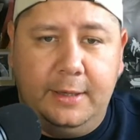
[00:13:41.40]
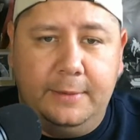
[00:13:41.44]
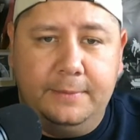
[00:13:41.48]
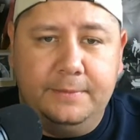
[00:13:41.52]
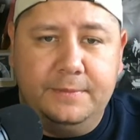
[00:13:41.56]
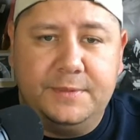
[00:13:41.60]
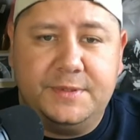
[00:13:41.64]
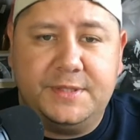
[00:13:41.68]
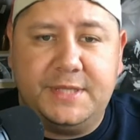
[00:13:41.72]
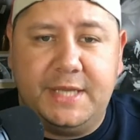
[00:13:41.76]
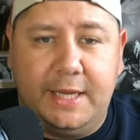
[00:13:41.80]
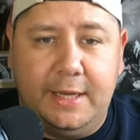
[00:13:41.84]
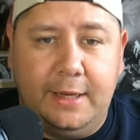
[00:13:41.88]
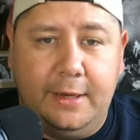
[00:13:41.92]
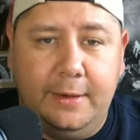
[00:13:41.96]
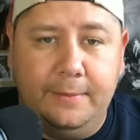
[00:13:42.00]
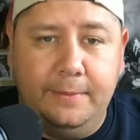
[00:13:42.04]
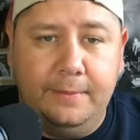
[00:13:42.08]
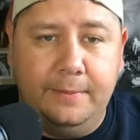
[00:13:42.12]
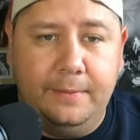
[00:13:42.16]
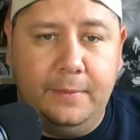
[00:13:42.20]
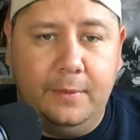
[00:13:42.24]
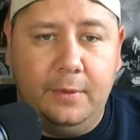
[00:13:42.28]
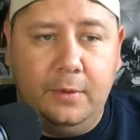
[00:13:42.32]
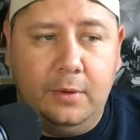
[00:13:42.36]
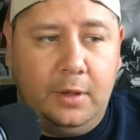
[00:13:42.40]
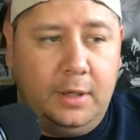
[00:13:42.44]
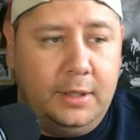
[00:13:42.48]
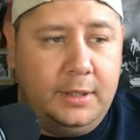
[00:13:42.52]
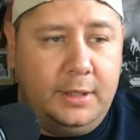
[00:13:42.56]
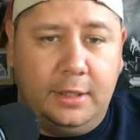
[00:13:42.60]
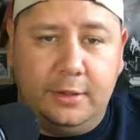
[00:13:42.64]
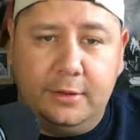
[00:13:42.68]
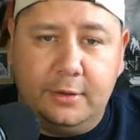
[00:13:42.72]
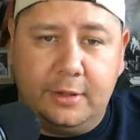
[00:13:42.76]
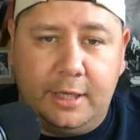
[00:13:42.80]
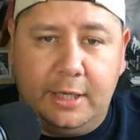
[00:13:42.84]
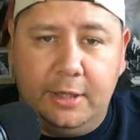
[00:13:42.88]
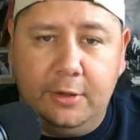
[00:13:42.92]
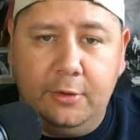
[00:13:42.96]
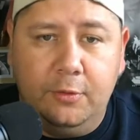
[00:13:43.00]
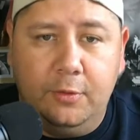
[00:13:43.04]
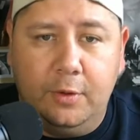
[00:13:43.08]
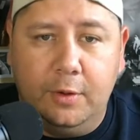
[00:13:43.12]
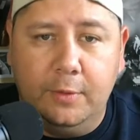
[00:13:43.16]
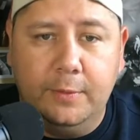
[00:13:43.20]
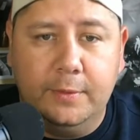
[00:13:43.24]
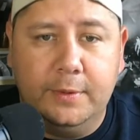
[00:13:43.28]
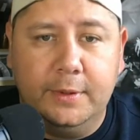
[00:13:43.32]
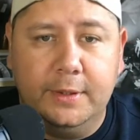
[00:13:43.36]
Sam, another guy who
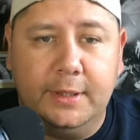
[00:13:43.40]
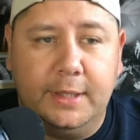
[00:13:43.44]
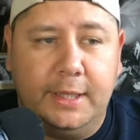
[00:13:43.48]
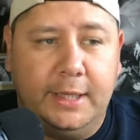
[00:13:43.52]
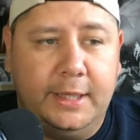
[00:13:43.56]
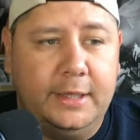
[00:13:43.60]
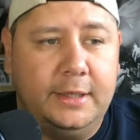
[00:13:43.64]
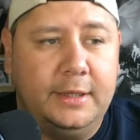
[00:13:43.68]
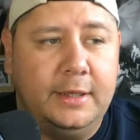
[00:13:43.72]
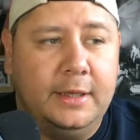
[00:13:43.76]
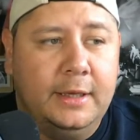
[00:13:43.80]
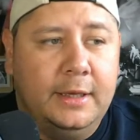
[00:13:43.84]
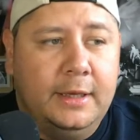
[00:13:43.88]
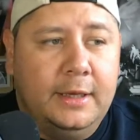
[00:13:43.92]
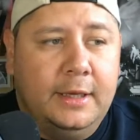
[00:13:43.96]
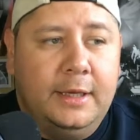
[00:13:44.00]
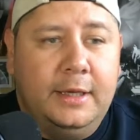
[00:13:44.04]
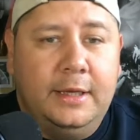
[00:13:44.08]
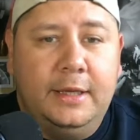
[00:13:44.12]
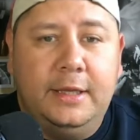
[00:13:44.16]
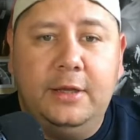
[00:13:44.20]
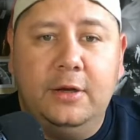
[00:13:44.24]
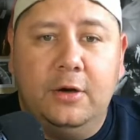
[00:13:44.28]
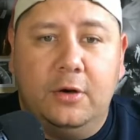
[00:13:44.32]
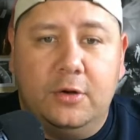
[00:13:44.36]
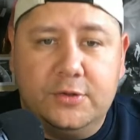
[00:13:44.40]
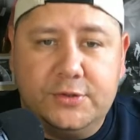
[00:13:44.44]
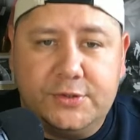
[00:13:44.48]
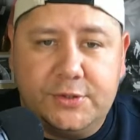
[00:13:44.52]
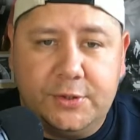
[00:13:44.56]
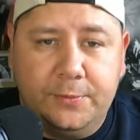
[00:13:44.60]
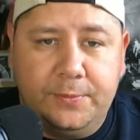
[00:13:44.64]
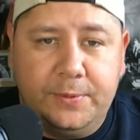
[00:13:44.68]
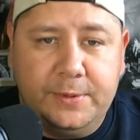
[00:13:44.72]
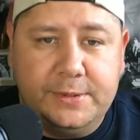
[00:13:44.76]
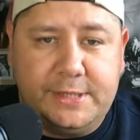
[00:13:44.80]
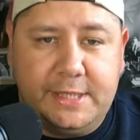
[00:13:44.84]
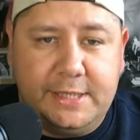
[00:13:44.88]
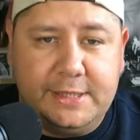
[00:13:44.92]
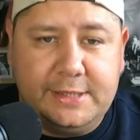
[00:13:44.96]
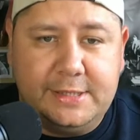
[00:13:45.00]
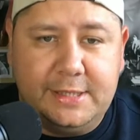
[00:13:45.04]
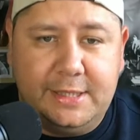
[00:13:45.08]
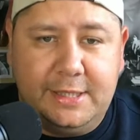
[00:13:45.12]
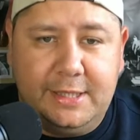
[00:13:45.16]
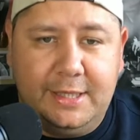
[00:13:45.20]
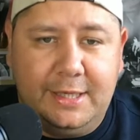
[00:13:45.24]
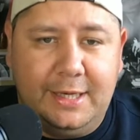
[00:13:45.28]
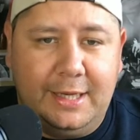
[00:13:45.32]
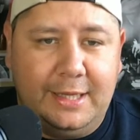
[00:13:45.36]
I really like, he also
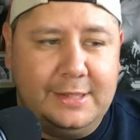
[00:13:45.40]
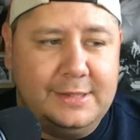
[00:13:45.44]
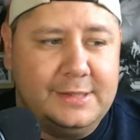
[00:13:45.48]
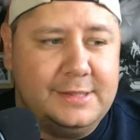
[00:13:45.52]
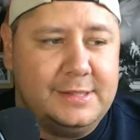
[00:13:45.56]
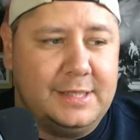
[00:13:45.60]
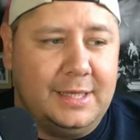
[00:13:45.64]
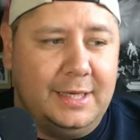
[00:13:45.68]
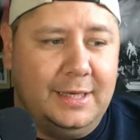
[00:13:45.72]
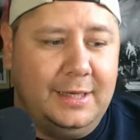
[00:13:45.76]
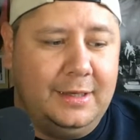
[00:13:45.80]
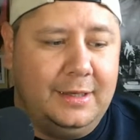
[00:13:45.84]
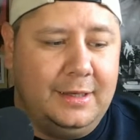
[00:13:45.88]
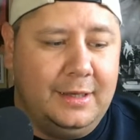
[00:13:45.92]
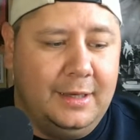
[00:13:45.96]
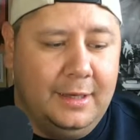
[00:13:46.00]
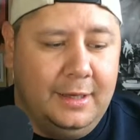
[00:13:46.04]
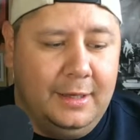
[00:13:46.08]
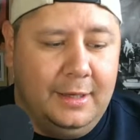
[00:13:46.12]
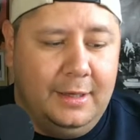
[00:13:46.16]
presented it as like,